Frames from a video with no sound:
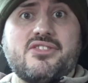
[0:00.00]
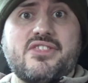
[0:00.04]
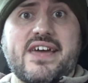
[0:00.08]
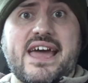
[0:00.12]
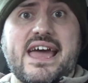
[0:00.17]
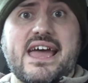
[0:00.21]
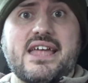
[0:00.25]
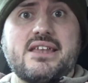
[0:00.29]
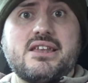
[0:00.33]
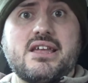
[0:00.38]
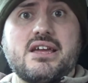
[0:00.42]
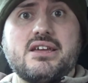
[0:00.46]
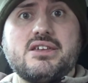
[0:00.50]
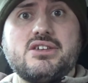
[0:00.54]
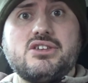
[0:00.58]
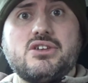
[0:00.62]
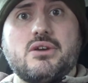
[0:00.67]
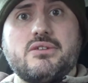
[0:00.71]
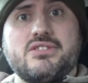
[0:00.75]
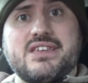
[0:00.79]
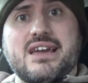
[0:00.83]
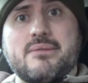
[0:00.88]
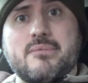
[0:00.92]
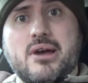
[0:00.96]
then
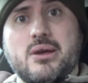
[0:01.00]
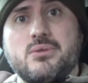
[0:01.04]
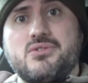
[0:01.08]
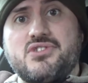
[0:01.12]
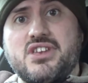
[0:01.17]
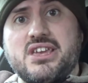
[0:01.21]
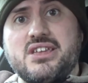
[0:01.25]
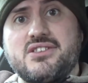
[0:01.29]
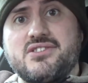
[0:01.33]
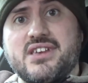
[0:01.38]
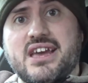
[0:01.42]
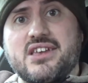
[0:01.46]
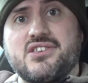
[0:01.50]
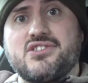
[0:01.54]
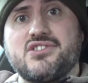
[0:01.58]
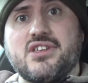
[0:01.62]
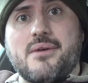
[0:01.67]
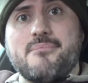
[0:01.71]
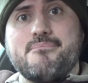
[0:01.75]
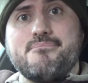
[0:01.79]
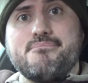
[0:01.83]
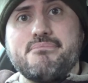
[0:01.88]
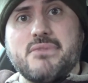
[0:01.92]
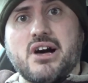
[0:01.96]
the MOT
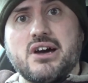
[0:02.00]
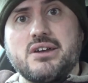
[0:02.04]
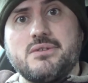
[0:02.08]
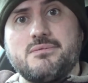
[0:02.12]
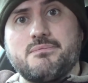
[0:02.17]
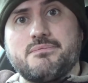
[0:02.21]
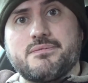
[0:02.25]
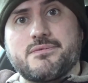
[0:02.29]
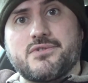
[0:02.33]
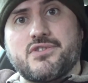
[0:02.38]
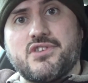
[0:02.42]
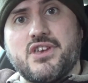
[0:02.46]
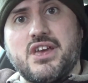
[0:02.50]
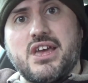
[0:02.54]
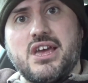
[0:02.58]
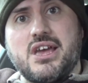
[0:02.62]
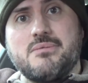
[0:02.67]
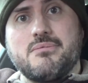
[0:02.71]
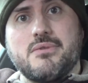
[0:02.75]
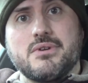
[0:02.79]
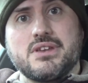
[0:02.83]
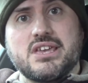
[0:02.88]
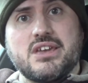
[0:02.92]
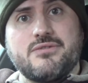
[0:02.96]
tester might
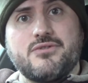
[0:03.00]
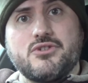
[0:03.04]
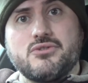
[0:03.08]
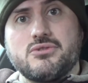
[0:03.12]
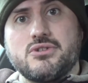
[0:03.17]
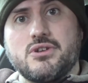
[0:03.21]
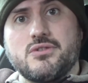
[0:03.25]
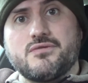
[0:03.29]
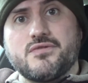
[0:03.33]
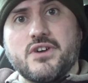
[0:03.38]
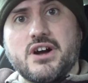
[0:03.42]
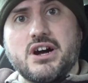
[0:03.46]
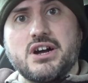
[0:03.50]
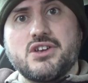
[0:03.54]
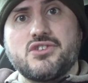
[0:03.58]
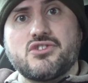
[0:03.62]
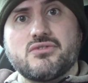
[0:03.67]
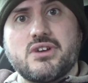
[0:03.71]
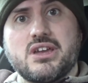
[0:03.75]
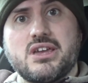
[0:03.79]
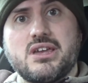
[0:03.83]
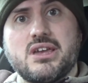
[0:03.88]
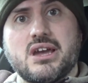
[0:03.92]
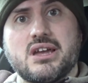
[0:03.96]
give you an
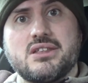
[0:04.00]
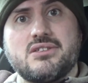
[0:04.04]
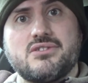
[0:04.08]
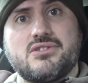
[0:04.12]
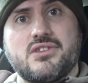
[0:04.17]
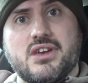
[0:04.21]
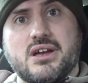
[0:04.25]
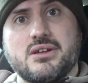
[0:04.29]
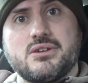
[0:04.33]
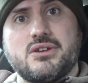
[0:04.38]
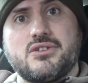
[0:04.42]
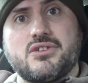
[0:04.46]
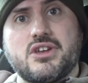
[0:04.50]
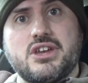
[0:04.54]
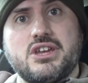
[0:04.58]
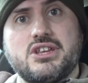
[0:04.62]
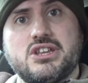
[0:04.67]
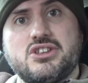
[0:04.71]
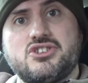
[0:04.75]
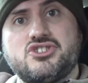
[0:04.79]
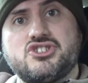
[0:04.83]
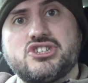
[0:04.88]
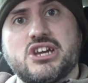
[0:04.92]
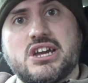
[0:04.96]
advisory and tell you that you
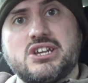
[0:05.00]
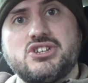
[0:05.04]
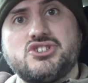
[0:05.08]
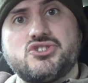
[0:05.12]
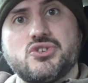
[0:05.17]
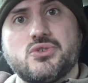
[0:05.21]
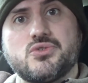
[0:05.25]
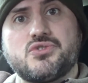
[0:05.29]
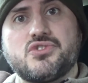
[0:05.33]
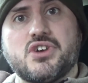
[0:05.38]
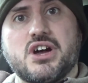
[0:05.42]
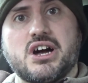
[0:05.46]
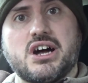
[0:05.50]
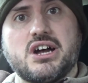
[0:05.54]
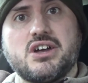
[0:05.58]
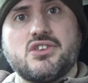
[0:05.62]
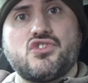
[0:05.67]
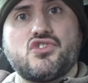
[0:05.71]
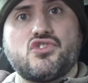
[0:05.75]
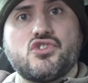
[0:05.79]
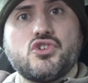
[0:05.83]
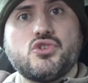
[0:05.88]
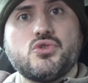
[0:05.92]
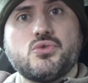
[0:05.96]
need to change your
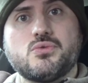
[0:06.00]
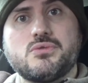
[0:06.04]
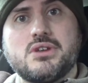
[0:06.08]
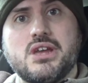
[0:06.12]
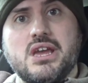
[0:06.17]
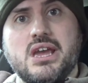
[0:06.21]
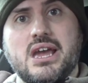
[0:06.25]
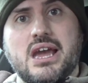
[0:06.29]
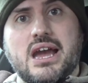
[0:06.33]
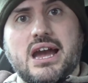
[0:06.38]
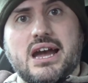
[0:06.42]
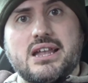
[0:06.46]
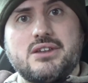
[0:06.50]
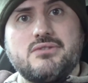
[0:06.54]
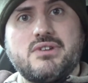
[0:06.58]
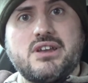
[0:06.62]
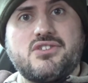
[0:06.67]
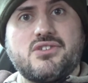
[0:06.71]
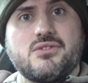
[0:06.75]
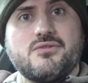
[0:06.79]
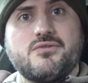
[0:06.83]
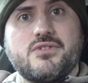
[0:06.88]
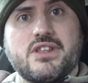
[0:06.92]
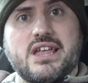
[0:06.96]
tyres soon. And the
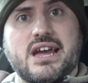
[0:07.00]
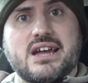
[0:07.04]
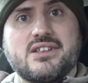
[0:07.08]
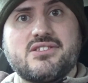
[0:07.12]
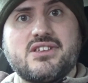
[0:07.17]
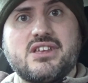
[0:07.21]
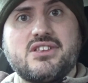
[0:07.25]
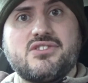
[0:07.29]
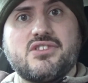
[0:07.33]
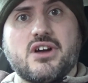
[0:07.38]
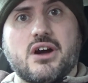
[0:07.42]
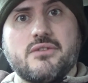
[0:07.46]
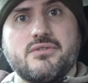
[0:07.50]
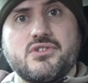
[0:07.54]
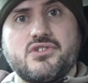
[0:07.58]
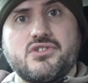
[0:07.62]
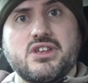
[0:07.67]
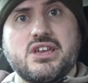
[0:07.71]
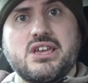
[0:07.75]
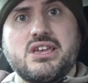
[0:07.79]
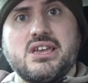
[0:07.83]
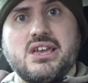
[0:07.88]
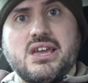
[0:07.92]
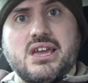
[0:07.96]
reason for that is,
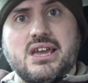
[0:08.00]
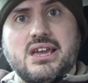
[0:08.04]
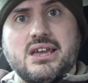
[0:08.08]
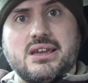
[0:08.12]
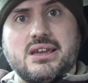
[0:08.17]
obviously,